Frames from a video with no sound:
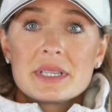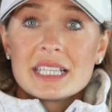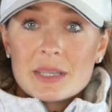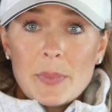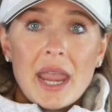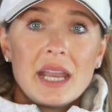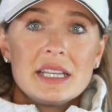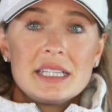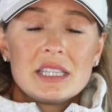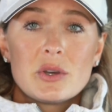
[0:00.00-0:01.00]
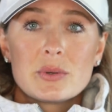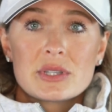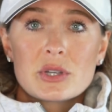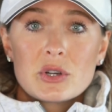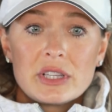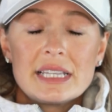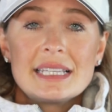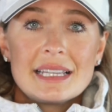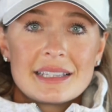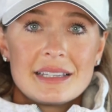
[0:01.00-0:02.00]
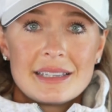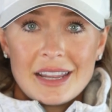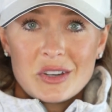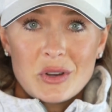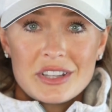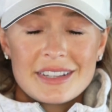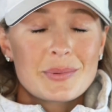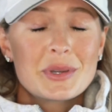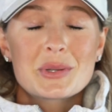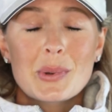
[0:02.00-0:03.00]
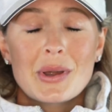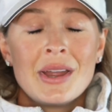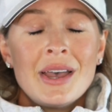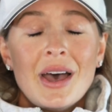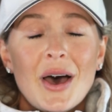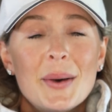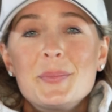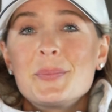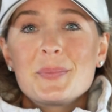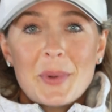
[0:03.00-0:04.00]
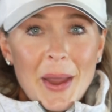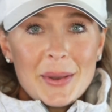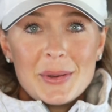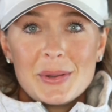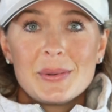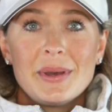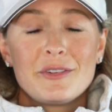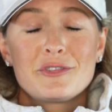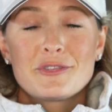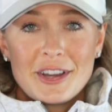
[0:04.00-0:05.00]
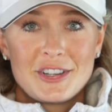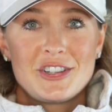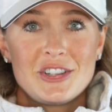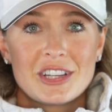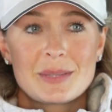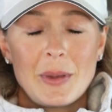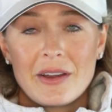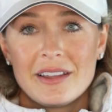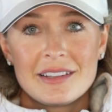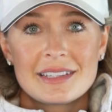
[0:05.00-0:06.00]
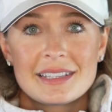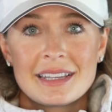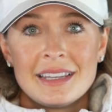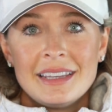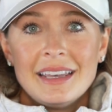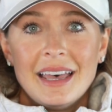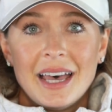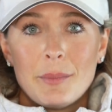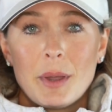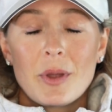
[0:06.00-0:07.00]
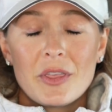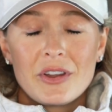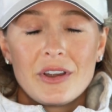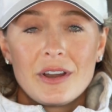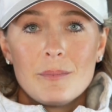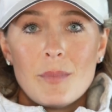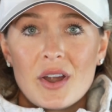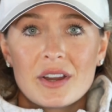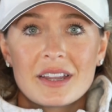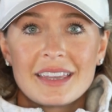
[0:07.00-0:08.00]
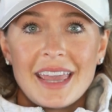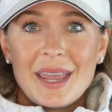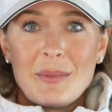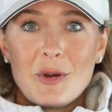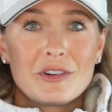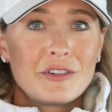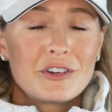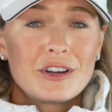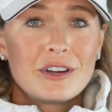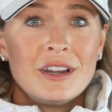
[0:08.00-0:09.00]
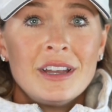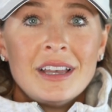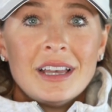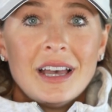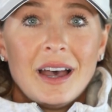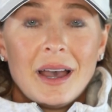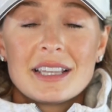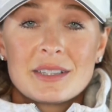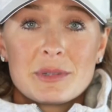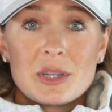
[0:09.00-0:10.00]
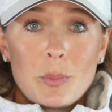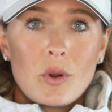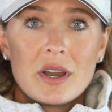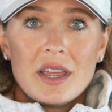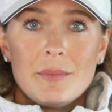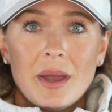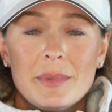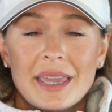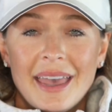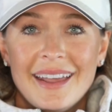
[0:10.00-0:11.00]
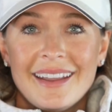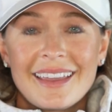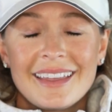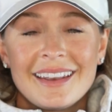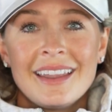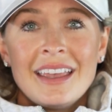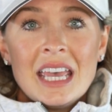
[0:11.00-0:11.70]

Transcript: Spain and did those early season stage races, which were a brand new, fresh experience. My brother Mark came over for as support and my mechanic, and